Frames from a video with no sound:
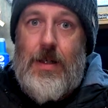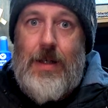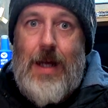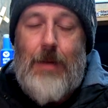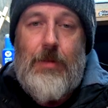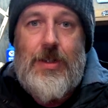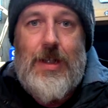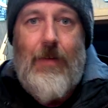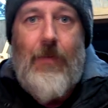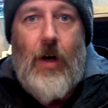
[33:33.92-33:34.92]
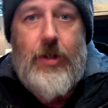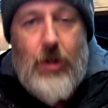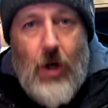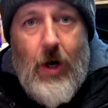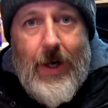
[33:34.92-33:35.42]
camera stuff. I
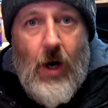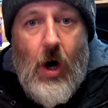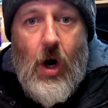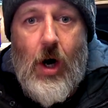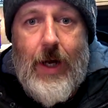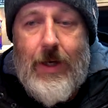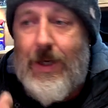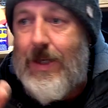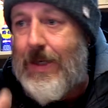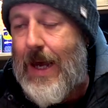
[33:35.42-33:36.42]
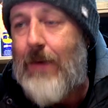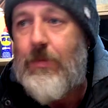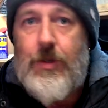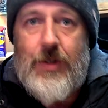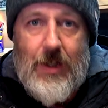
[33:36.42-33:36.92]
try and hide
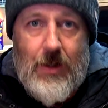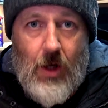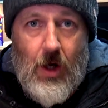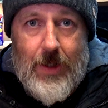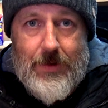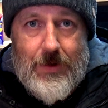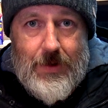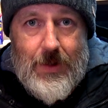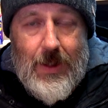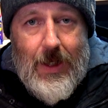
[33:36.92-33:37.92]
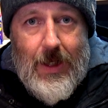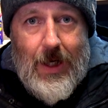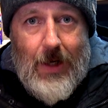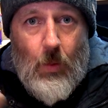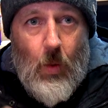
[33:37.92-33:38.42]
cameras and lights
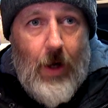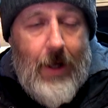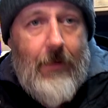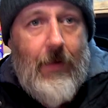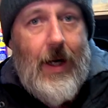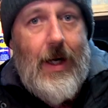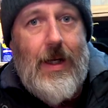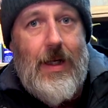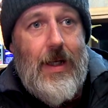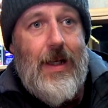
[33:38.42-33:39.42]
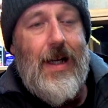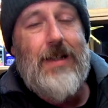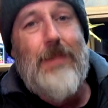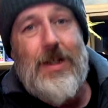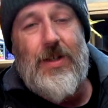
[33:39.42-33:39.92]
and whatever
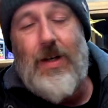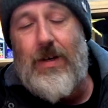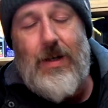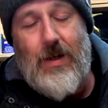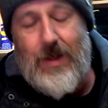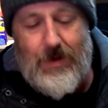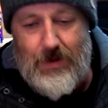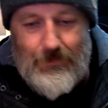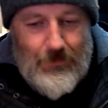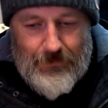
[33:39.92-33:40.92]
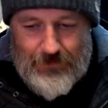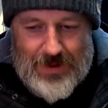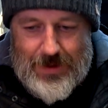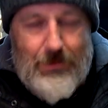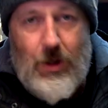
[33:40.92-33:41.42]
as much as I
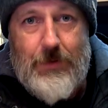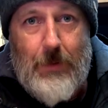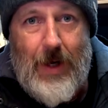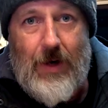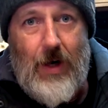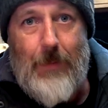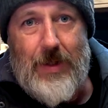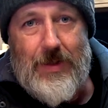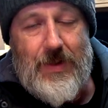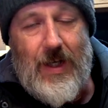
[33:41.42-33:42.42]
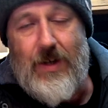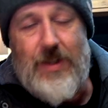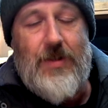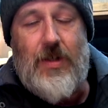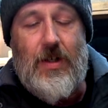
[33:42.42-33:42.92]
sometimes I bugger up and it's there and
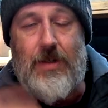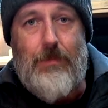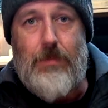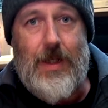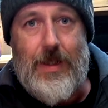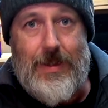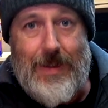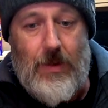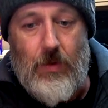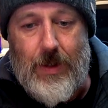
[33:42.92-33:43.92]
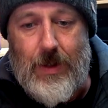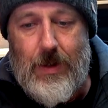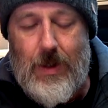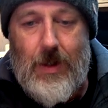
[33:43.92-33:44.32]
you just got to bloody deal with it.